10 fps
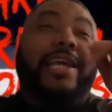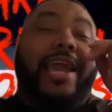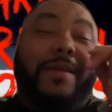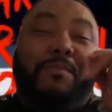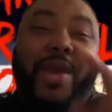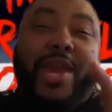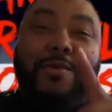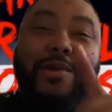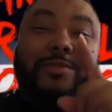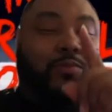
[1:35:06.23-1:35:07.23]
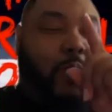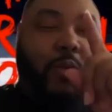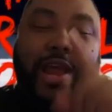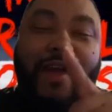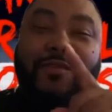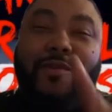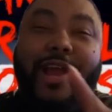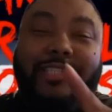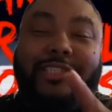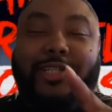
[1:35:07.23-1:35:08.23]
He buries whatever
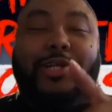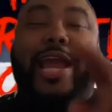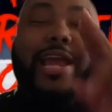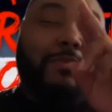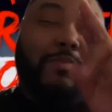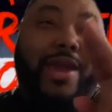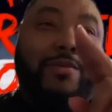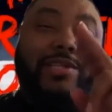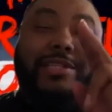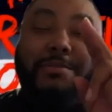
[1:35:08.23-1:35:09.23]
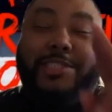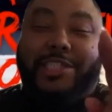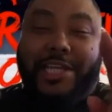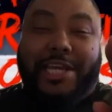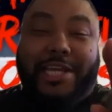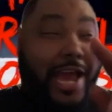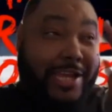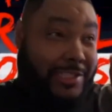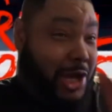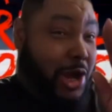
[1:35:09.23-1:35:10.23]
wrestler and he buries the machine. Now
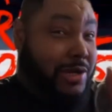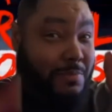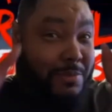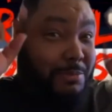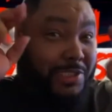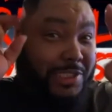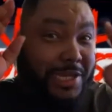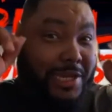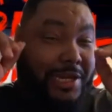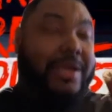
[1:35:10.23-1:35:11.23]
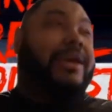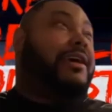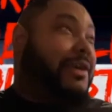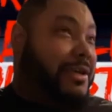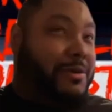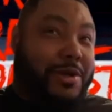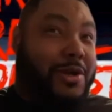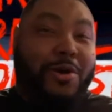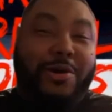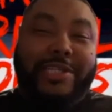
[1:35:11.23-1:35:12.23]
he's calling him the machine. Uh, we
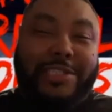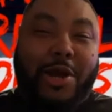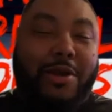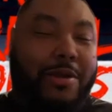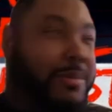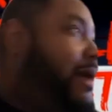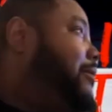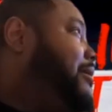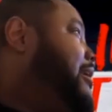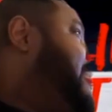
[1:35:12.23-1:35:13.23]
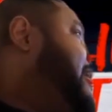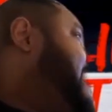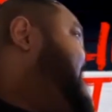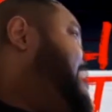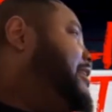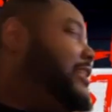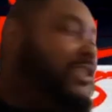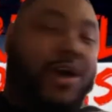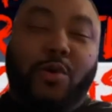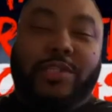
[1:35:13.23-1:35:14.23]
know who he's talking about.
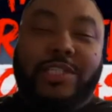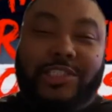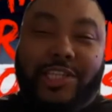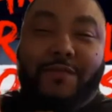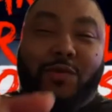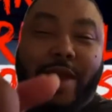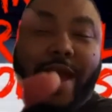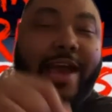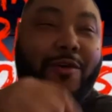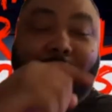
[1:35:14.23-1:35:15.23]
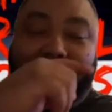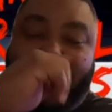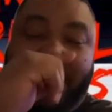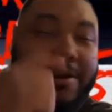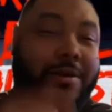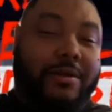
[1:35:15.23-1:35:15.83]
Golden Shovel guy over there.